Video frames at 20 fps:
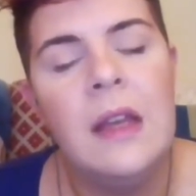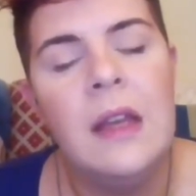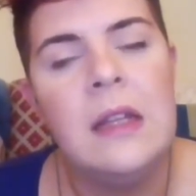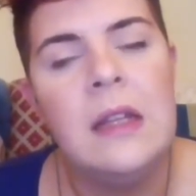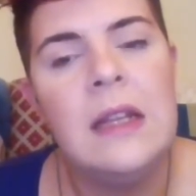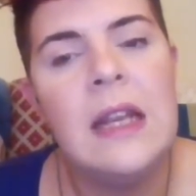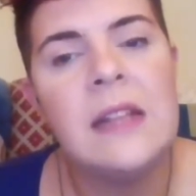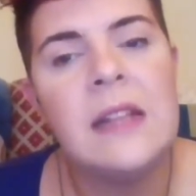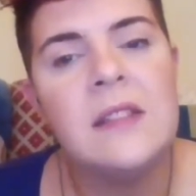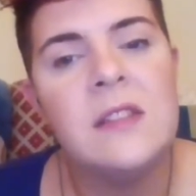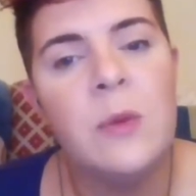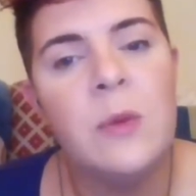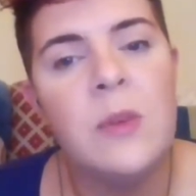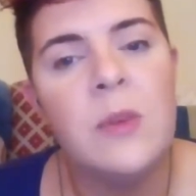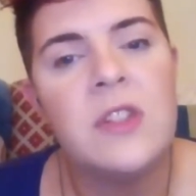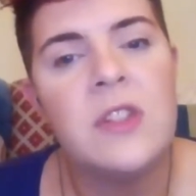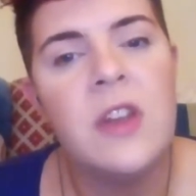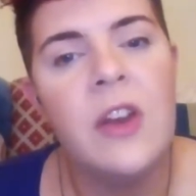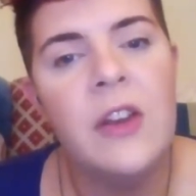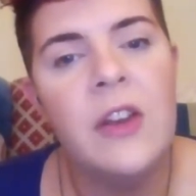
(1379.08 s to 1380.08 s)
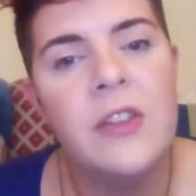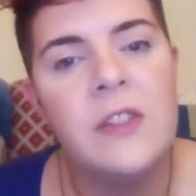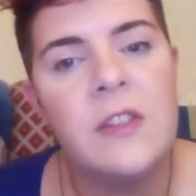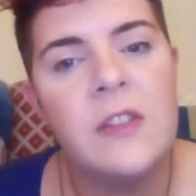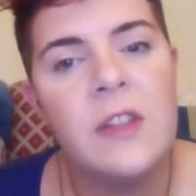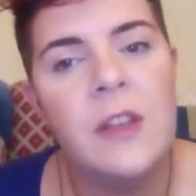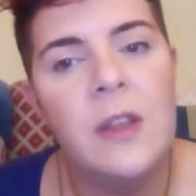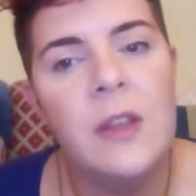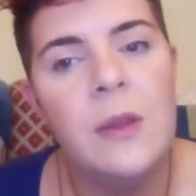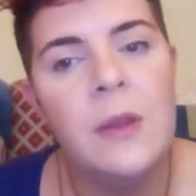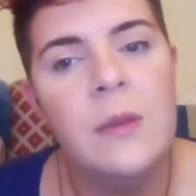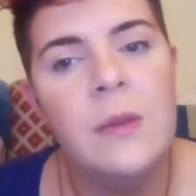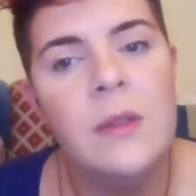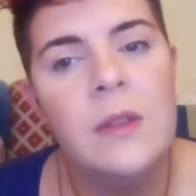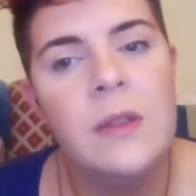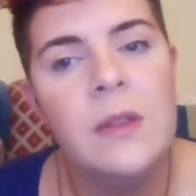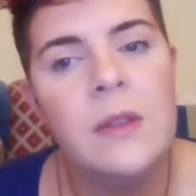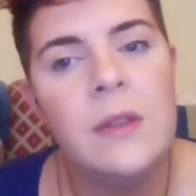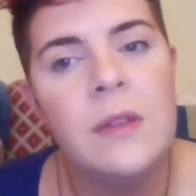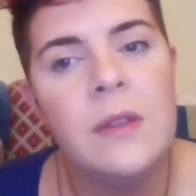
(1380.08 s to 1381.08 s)
And next, I want to ask you
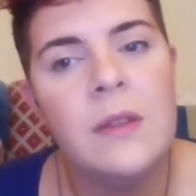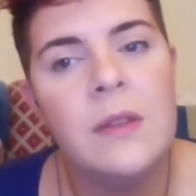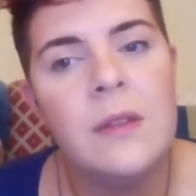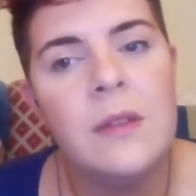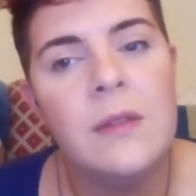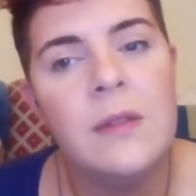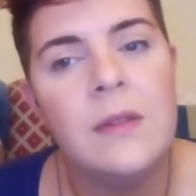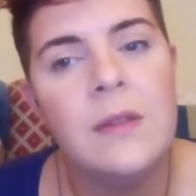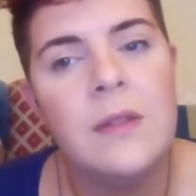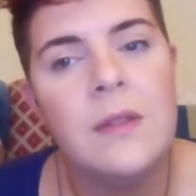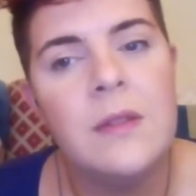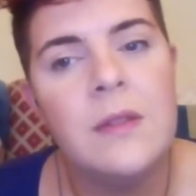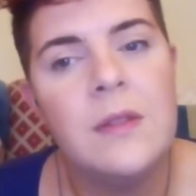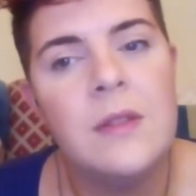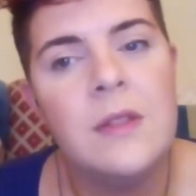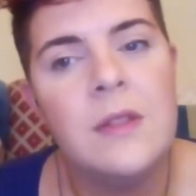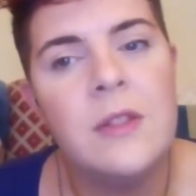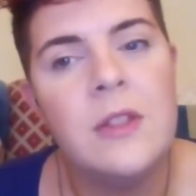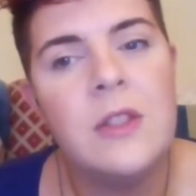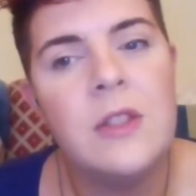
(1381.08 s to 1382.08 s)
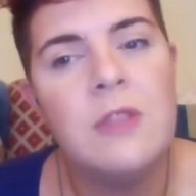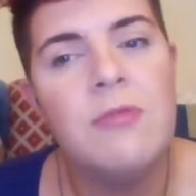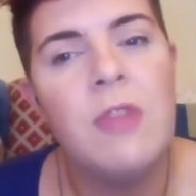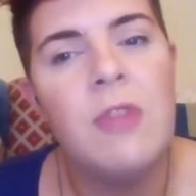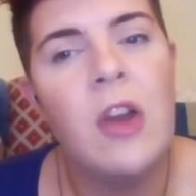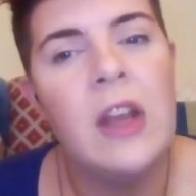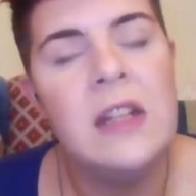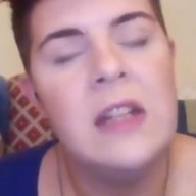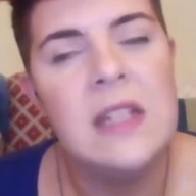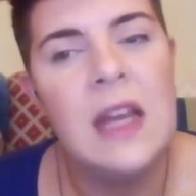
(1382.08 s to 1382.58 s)
to write